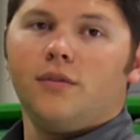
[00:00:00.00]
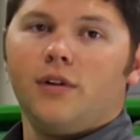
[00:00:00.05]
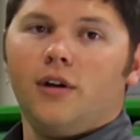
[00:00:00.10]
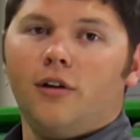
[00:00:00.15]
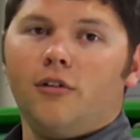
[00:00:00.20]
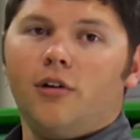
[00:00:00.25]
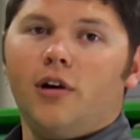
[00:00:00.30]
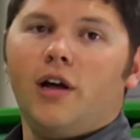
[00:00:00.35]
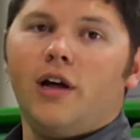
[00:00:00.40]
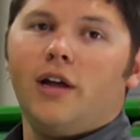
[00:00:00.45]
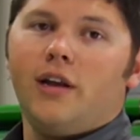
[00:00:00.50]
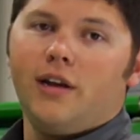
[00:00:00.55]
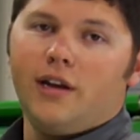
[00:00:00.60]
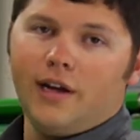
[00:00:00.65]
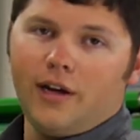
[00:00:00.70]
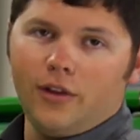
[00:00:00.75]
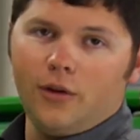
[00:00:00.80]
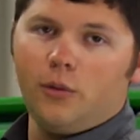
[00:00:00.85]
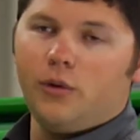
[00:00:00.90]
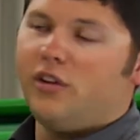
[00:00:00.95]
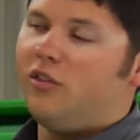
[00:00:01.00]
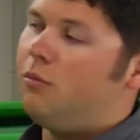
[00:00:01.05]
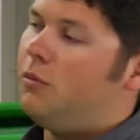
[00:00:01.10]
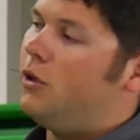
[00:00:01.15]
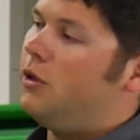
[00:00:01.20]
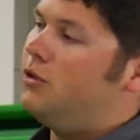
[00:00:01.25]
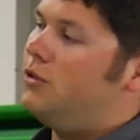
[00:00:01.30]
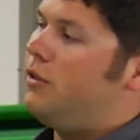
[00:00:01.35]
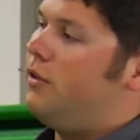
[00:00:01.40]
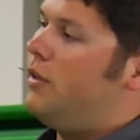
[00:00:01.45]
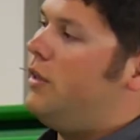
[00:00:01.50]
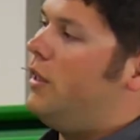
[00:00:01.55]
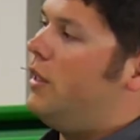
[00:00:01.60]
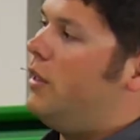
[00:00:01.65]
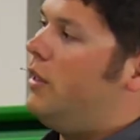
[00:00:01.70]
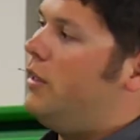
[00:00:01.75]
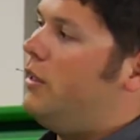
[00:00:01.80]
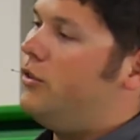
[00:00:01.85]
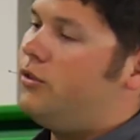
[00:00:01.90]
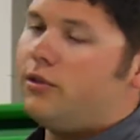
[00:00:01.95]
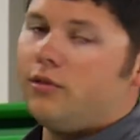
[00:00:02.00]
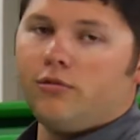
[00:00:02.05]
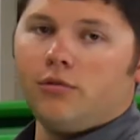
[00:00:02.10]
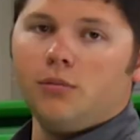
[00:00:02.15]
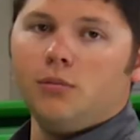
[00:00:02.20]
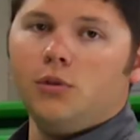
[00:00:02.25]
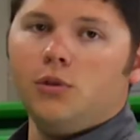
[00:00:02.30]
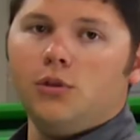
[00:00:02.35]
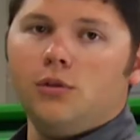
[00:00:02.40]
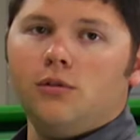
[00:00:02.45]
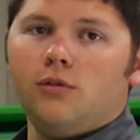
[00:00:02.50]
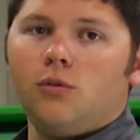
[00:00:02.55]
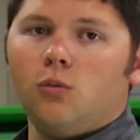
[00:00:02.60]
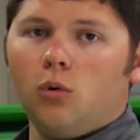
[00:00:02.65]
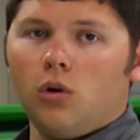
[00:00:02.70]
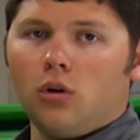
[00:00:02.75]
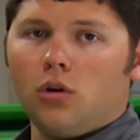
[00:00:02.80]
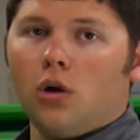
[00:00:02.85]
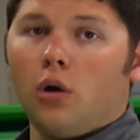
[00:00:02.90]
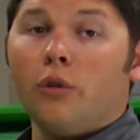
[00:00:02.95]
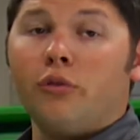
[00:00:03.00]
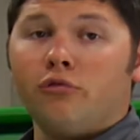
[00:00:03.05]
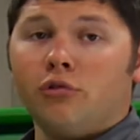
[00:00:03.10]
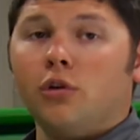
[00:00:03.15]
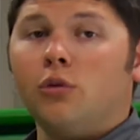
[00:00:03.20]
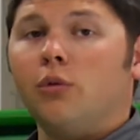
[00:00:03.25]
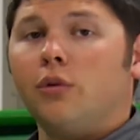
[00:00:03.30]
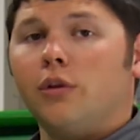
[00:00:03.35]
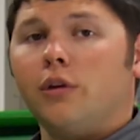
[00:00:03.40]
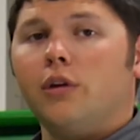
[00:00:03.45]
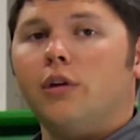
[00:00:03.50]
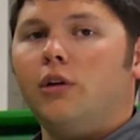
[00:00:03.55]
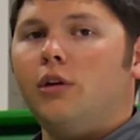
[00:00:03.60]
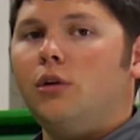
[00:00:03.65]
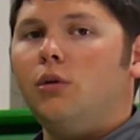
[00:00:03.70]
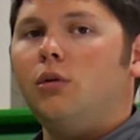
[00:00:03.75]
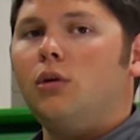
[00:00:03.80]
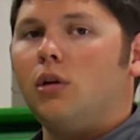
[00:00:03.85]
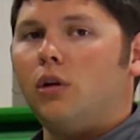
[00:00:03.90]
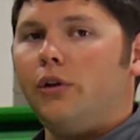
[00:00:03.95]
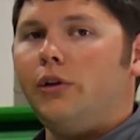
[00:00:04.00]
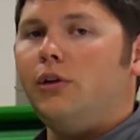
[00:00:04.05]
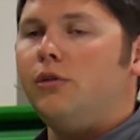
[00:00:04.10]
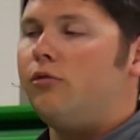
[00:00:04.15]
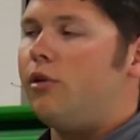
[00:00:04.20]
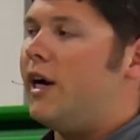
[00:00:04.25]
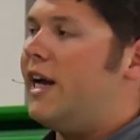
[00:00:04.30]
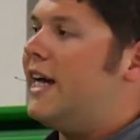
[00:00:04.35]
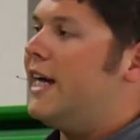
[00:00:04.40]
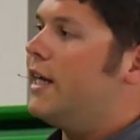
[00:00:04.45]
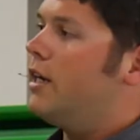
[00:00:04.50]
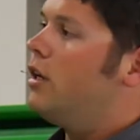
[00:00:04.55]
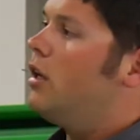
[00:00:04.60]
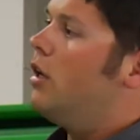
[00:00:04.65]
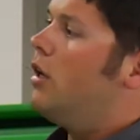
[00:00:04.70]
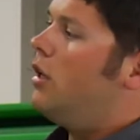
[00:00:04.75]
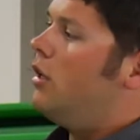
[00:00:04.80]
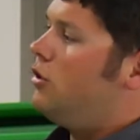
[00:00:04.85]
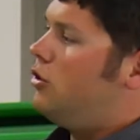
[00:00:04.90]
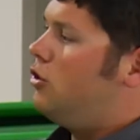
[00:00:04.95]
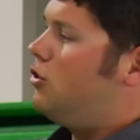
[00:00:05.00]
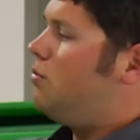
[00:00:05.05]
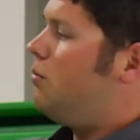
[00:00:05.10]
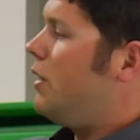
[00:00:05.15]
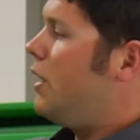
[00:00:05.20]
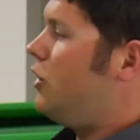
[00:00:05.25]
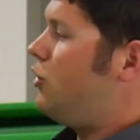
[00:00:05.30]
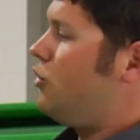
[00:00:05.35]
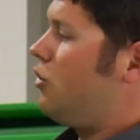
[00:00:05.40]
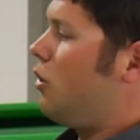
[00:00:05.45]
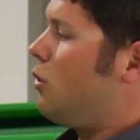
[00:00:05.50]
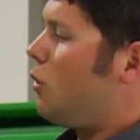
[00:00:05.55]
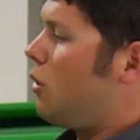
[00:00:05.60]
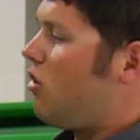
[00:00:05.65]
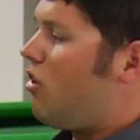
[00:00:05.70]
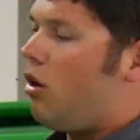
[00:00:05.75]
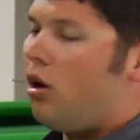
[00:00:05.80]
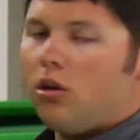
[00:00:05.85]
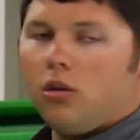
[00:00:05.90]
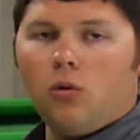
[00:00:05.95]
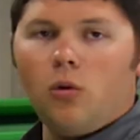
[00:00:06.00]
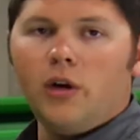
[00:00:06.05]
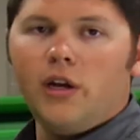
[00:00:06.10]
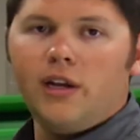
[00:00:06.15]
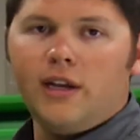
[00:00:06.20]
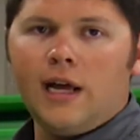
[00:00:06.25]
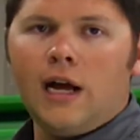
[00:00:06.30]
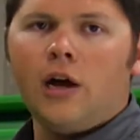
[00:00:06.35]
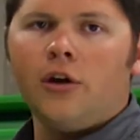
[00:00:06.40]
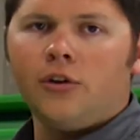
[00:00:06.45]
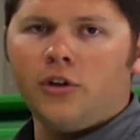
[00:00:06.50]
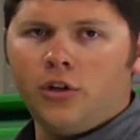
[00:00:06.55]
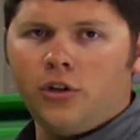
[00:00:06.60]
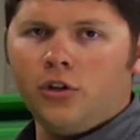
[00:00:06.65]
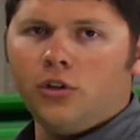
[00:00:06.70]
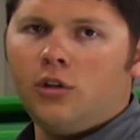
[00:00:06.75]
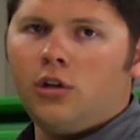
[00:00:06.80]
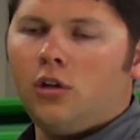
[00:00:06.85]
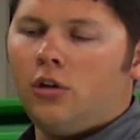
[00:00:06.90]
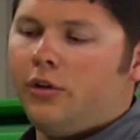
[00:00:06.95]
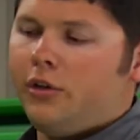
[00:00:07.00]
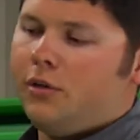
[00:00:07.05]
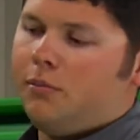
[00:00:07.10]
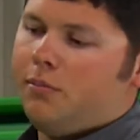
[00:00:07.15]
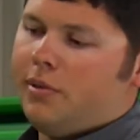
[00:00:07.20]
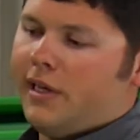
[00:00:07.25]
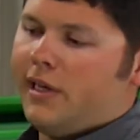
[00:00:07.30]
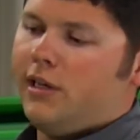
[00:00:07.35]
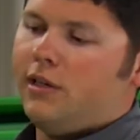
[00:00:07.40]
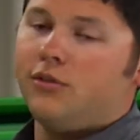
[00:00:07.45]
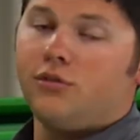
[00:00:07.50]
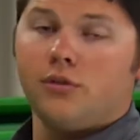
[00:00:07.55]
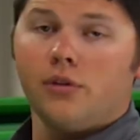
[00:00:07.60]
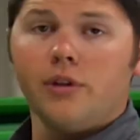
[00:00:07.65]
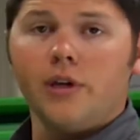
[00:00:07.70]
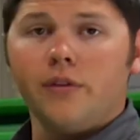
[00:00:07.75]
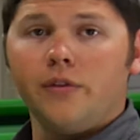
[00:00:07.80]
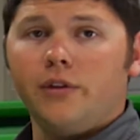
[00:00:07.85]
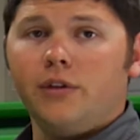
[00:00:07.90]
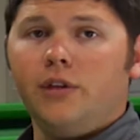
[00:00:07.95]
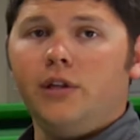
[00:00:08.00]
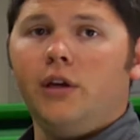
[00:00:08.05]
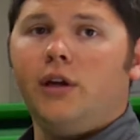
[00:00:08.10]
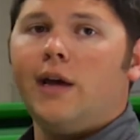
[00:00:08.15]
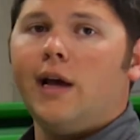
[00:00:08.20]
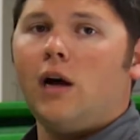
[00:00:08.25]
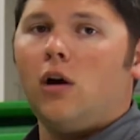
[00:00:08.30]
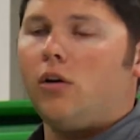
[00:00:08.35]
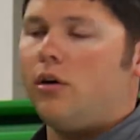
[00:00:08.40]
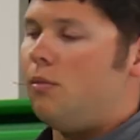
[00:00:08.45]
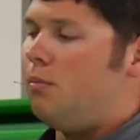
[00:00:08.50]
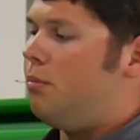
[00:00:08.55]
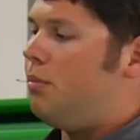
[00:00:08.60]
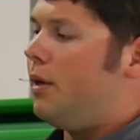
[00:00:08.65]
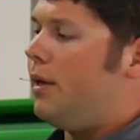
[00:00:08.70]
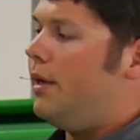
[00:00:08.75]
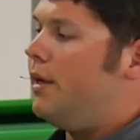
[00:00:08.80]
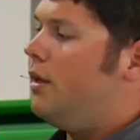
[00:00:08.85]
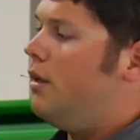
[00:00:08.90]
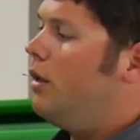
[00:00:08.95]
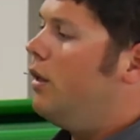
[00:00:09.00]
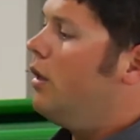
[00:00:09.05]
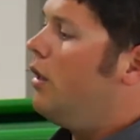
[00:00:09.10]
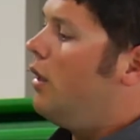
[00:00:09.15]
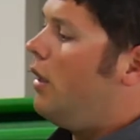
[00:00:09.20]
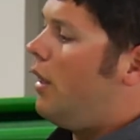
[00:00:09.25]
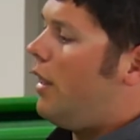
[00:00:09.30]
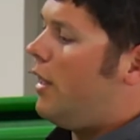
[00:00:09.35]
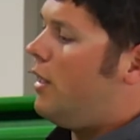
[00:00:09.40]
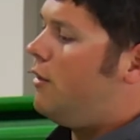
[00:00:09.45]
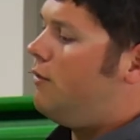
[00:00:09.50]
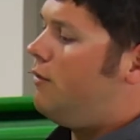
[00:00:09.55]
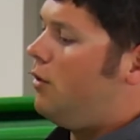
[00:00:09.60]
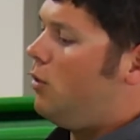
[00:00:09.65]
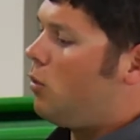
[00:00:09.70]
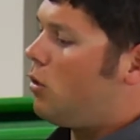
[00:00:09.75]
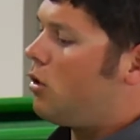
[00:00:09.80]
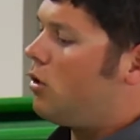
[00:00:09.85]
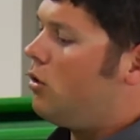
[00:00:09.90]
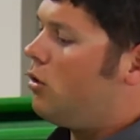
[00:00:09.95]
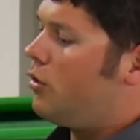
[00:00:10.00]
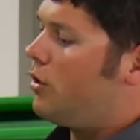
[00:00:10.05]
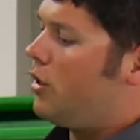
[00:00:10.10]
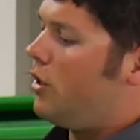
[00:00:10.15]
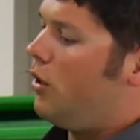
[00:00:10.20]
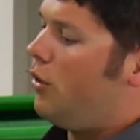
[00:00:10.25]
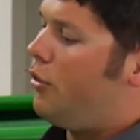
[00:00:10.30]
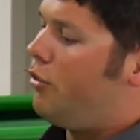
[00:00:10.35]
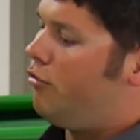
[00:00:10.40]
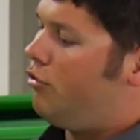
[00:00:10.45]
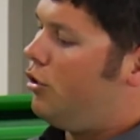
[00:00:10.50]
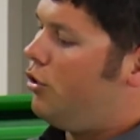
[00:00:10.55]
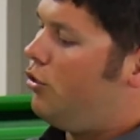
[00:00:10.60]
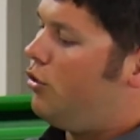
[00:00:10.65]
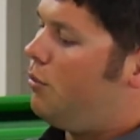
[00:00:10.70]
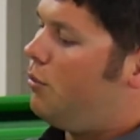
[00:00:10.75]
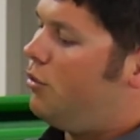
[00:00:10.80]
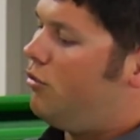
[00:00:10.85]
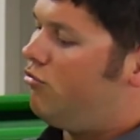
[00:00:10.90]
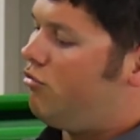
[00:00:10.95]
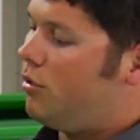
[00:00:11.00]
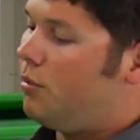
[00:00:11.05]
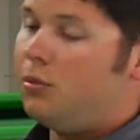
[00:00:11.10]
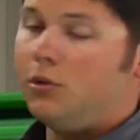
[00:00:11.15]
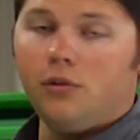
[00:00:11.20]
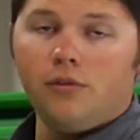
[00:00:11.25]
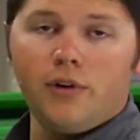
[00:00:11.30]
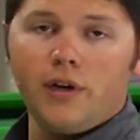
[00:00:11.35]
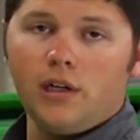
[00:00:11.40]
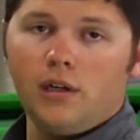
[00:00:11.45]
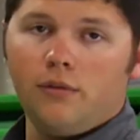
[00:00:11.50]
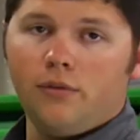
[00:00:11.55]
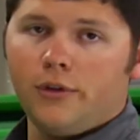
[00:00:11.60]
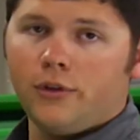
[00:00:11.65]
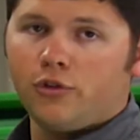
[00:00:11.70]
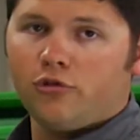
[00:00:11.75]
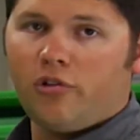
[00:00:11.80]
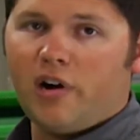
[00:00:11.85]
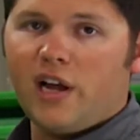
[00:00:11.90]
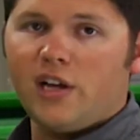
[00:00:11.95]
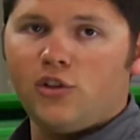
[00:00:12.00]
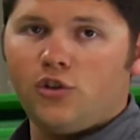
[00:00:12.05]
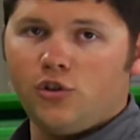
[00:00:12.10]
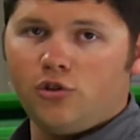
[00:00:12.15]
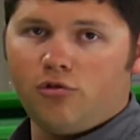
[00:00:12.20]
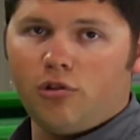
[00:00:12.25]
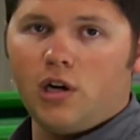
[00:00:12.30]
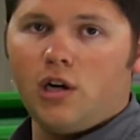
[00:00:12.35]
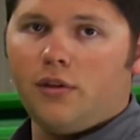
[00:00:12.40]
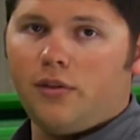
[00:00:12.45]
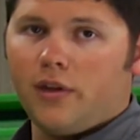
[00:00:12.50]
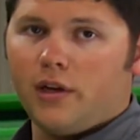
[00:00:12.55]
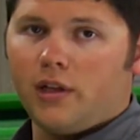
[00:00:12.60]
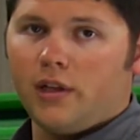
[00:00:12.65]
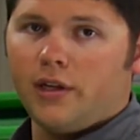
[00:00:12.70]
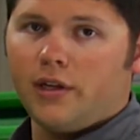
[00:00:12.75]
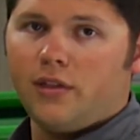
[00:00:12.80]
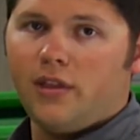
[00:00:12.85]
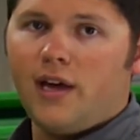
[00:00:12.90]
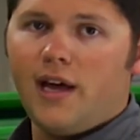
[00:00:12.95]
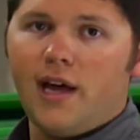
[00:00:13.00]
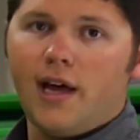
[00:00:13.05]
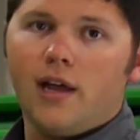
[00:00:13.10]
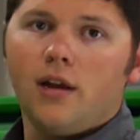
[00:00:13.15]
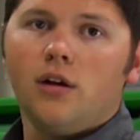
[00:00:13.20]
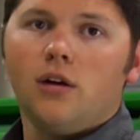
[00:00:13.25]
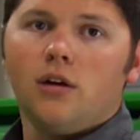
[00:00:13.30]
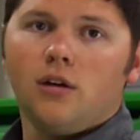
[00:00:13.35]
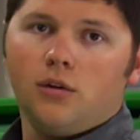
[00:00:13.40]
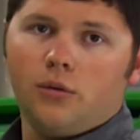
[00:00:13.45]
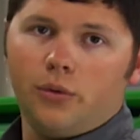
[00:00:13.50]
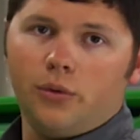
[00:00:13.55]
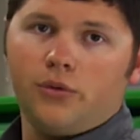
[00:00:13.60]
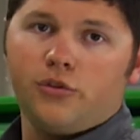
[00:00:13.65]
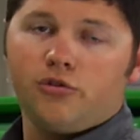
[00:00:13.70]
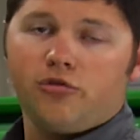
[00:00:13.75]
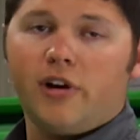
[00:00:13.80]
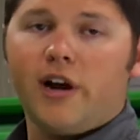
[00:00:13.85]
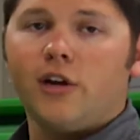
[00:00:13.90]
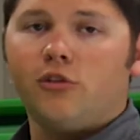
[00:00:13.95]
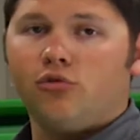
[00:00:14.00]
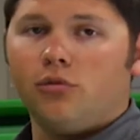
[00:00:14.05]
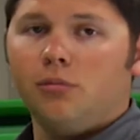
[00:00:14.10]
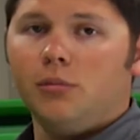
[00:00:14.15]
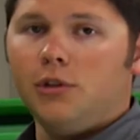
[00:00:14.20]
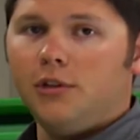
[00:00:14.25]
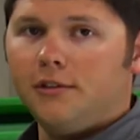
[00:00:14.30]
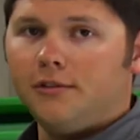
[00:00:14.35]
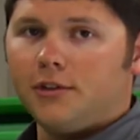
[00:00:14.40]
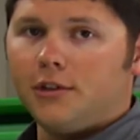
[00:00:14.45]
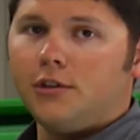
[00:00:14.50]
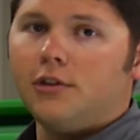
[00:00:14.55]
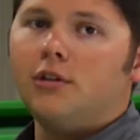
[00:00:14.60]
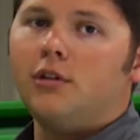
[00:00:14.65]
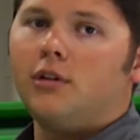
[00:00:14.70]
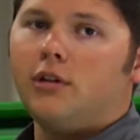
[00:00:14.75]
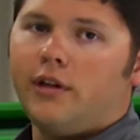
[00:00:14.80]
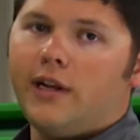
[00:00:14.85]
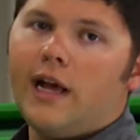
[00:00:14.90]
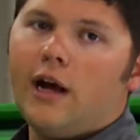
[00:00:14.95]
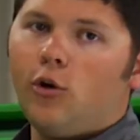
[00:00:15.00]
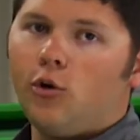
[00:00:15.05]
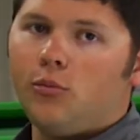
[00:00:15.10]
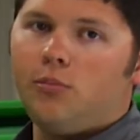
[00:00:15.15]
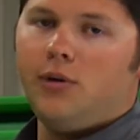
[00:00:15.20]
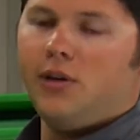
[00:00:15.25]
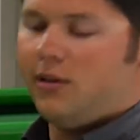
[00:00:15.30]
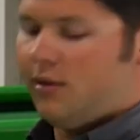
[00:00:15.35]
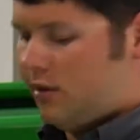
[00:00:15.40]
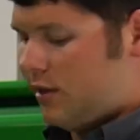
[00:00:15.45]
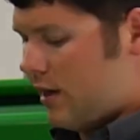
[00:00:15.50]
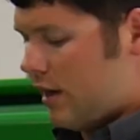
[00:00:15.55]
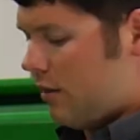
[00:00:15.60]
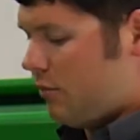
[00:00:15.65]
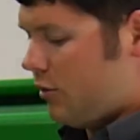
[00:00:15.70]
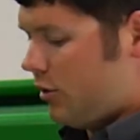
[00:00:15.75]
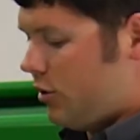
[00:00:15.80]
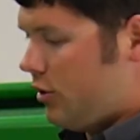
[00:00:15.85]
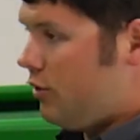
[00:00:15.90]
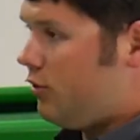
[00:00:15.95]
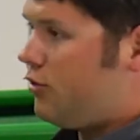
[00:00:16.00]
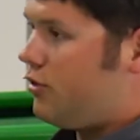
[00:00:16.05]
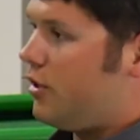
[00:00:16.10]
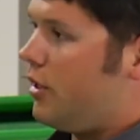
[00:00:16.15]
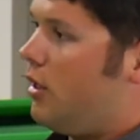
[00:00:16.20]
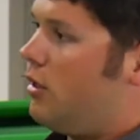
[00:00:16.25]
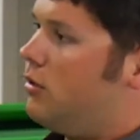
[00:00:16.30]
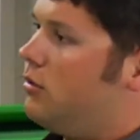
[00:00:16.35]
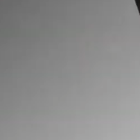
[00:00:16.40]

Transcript: Alright, now that we have most of the adhesive removed, we'll go through with a new clean rag. Just make sure we're all the way down to good clean paint so that the decal can bite. And if you were going to go through and remove any of the scratches or anything like that with scratch remover, now would be the time to do so.